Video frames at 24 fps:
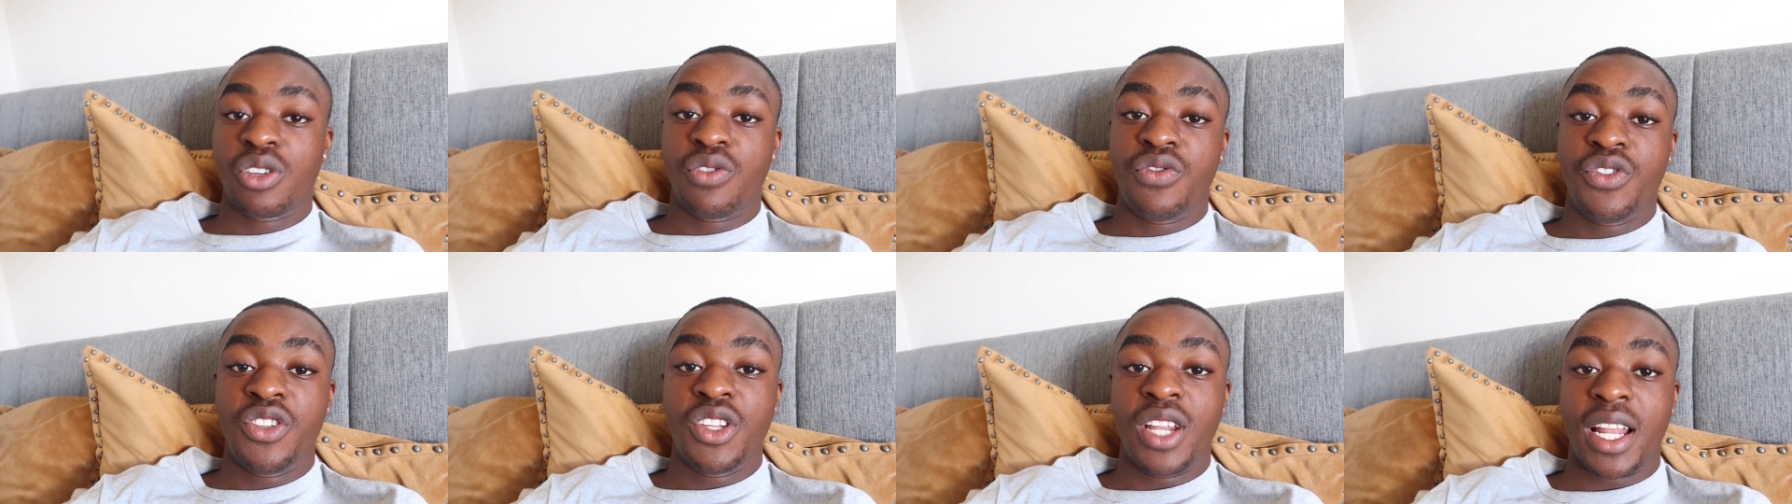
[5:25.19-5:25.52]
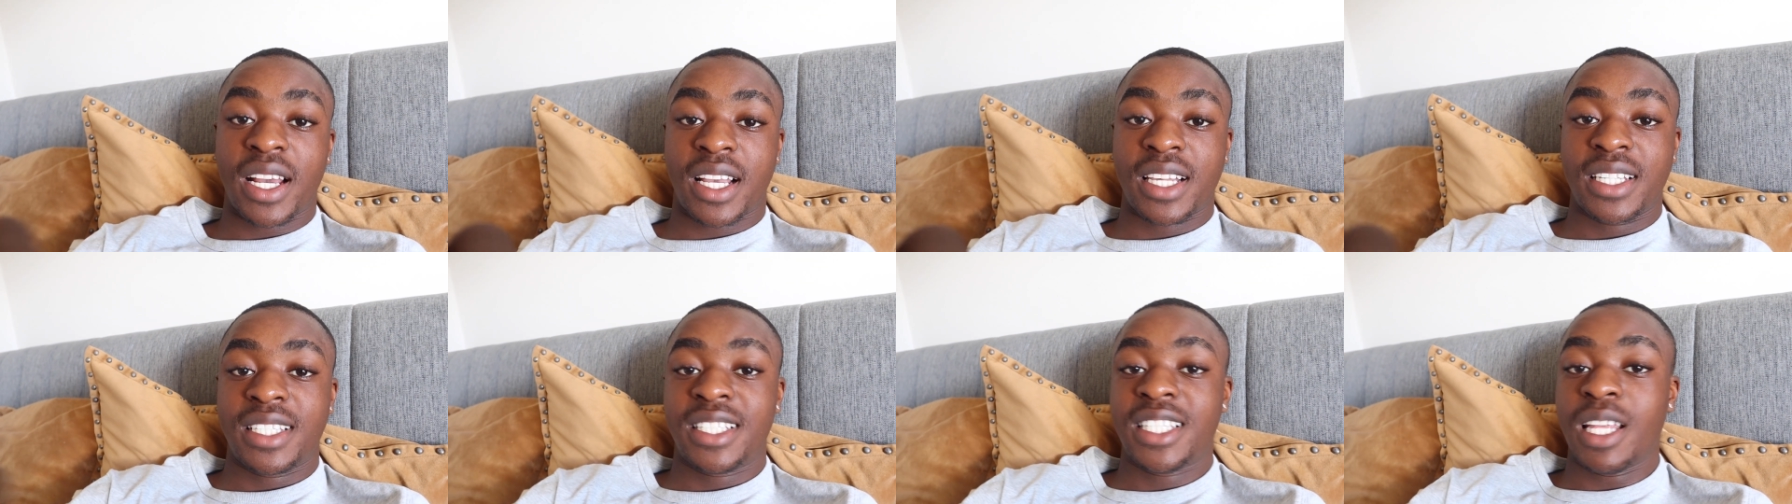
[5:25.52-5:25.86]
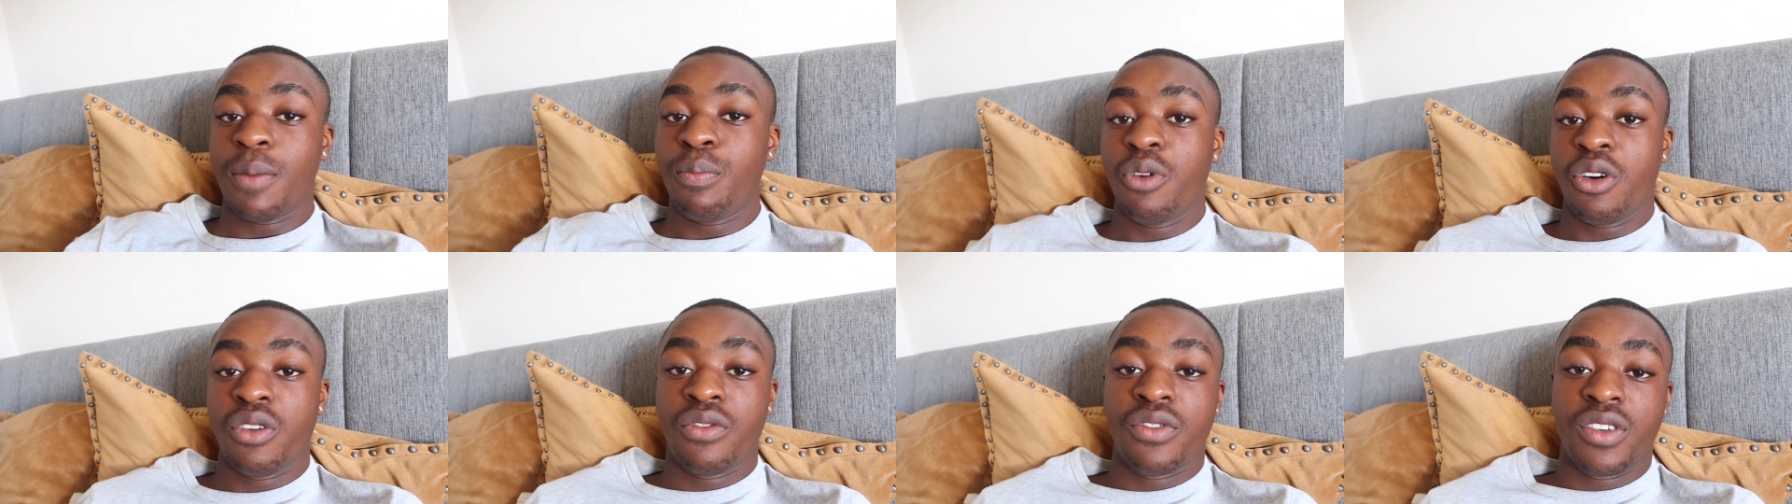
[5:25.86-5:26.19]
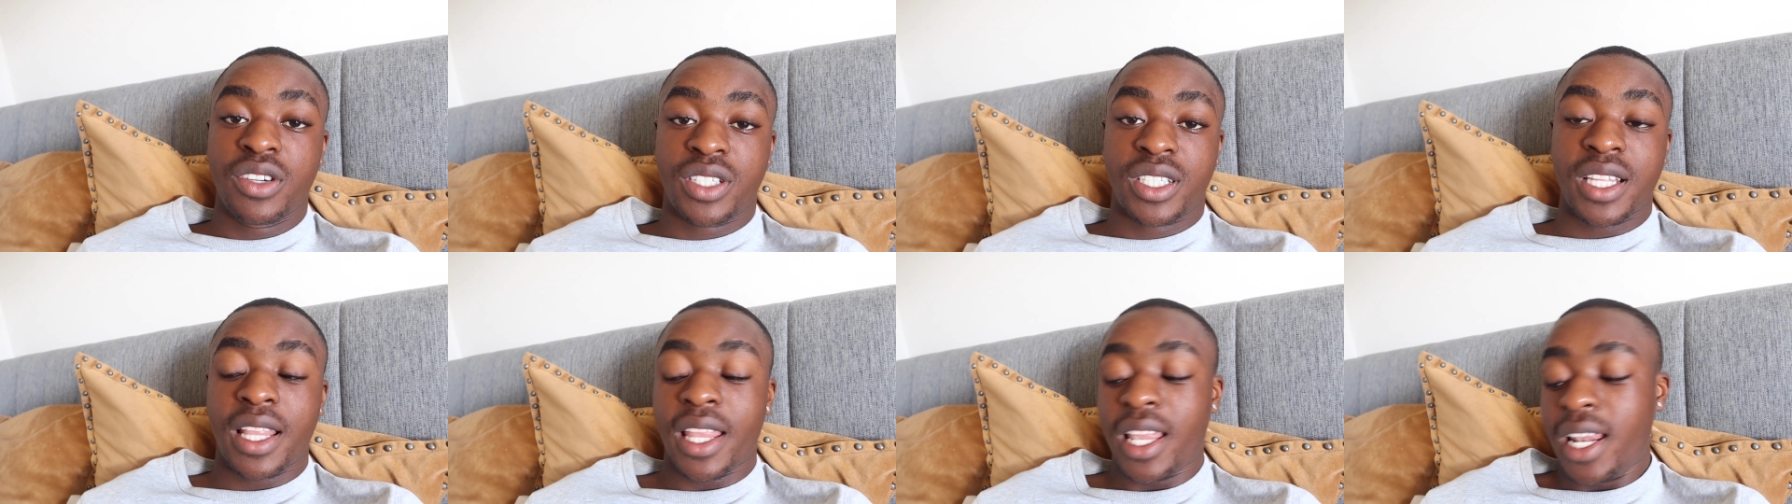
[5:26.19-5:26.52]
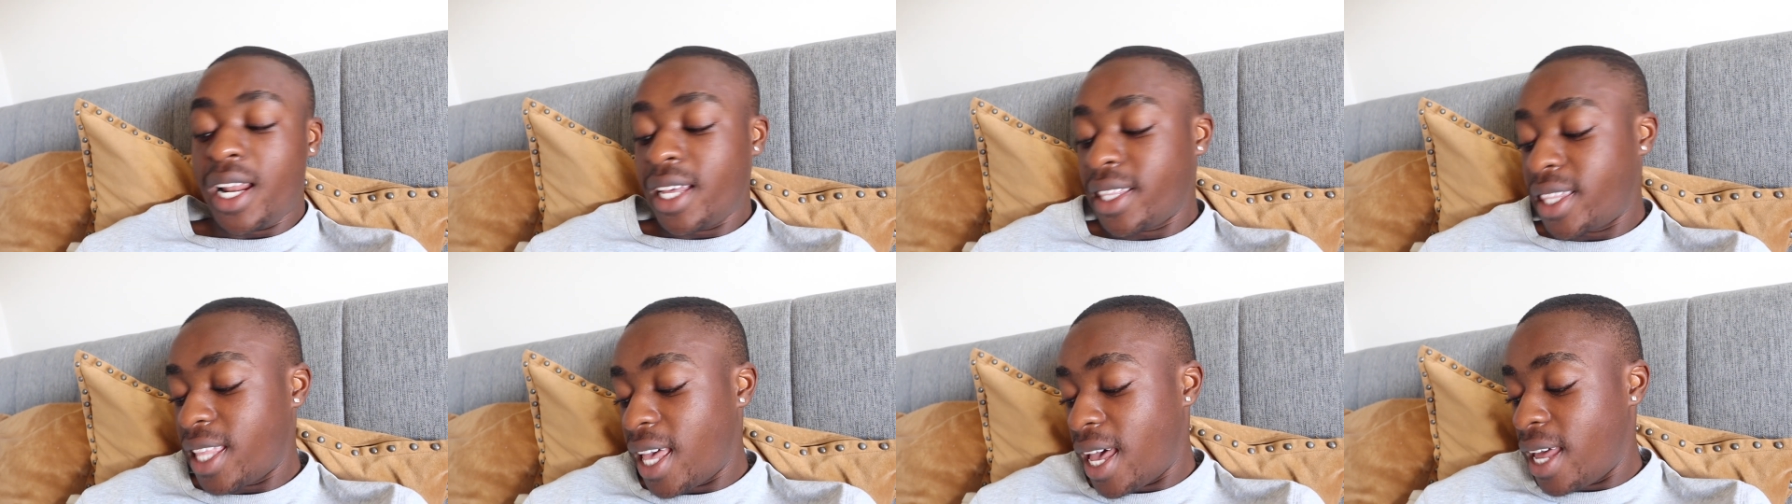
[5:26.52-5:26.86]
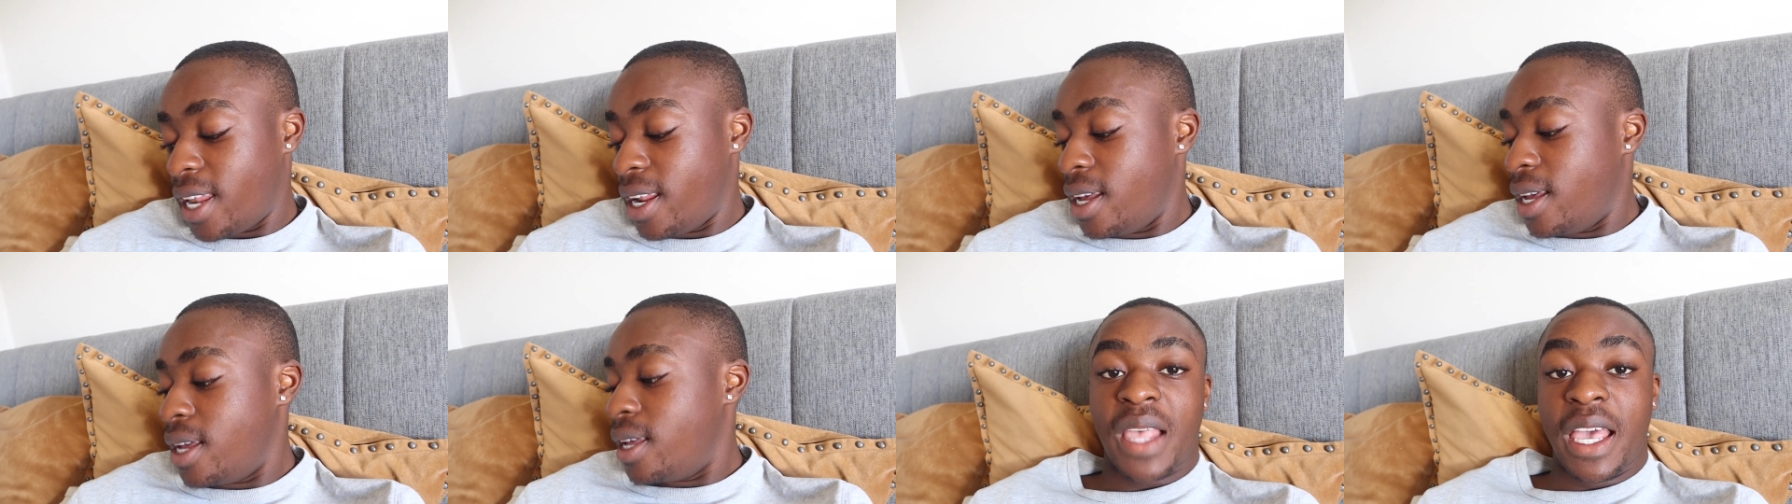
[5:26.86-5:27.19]
So if you do like a step over or something like
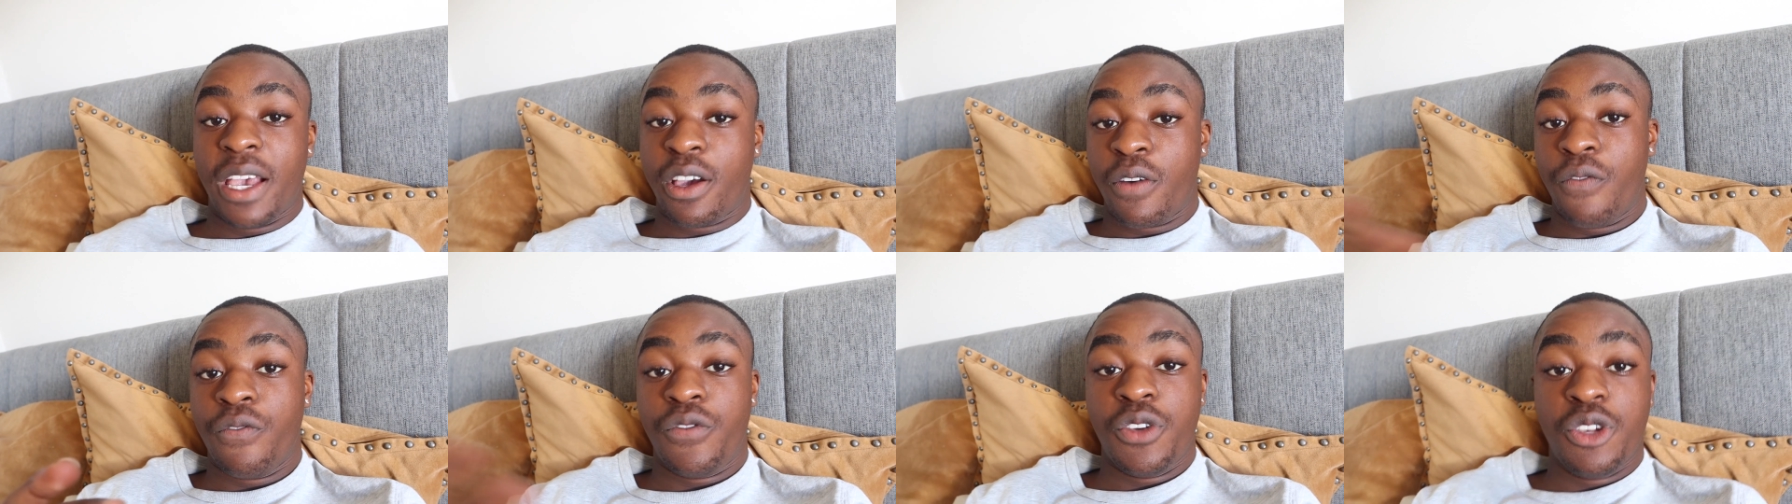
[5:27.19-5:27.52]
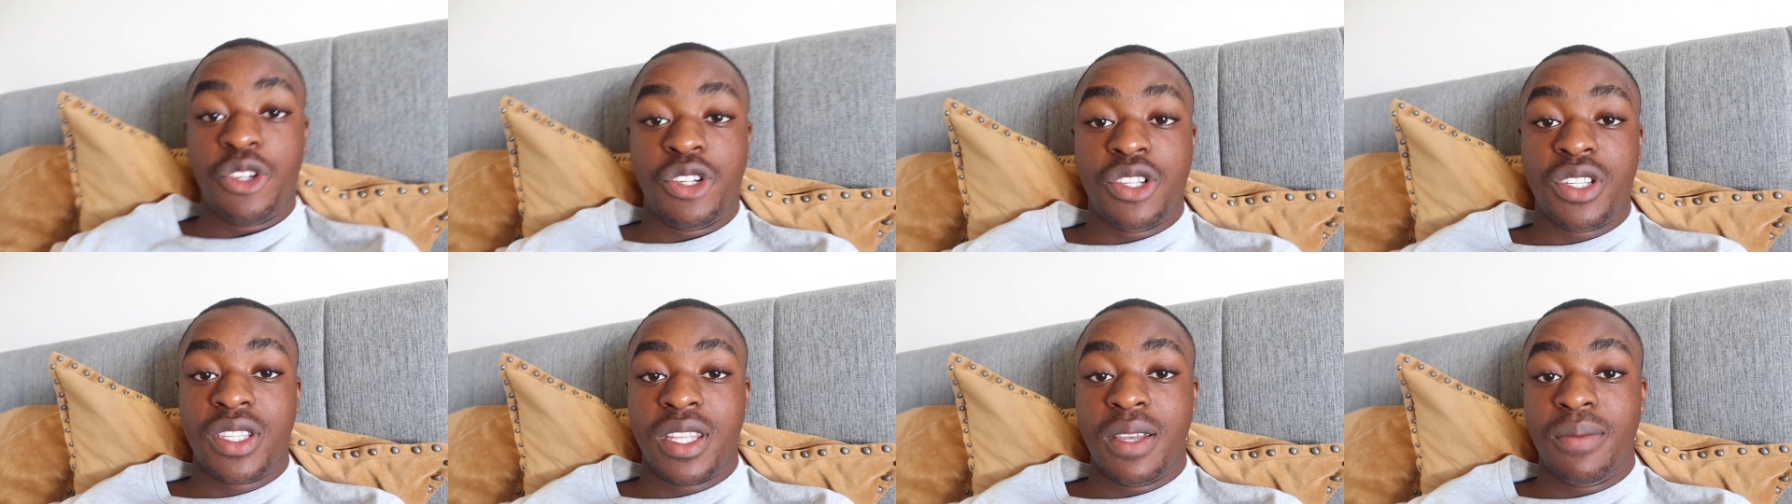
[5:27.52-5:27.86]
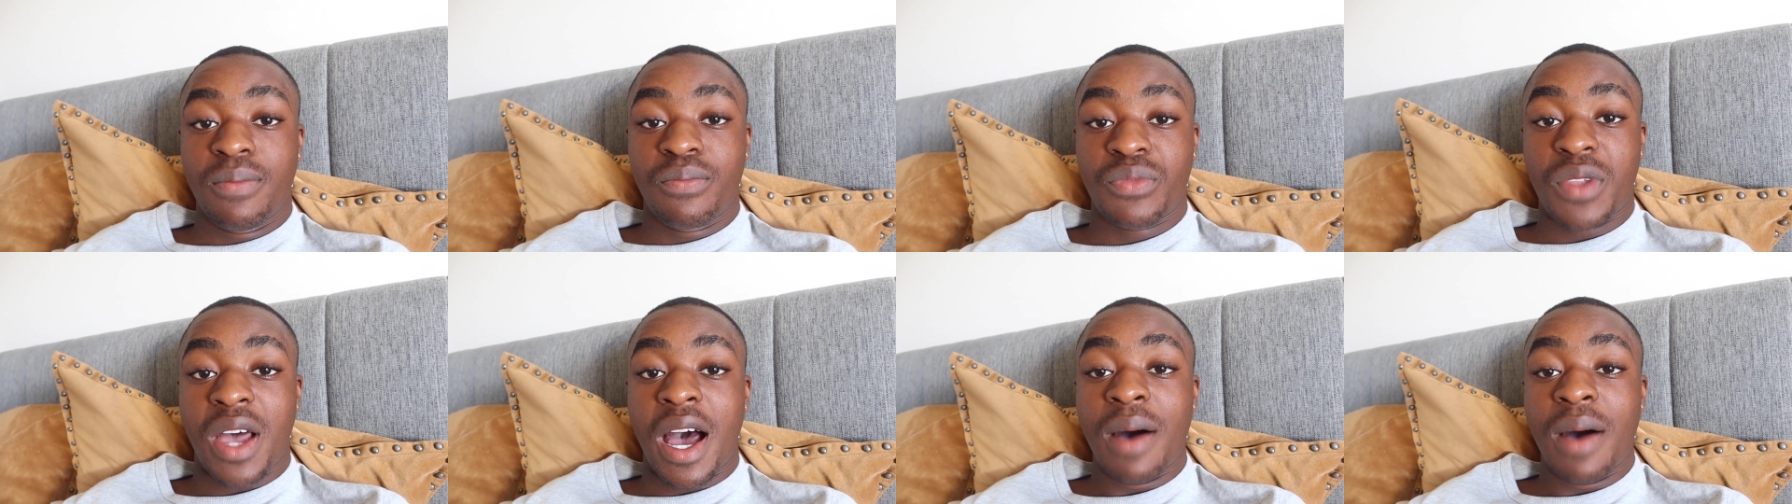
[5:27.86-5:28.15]
that, it confuses them.